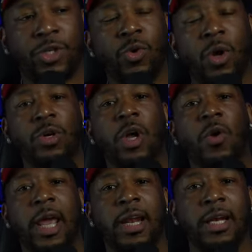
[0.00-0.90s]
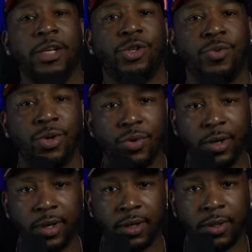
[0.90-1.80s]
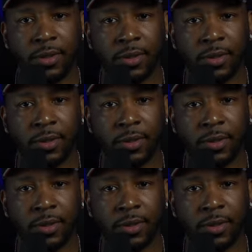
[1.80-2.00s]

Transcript: but you don't know that unless you do it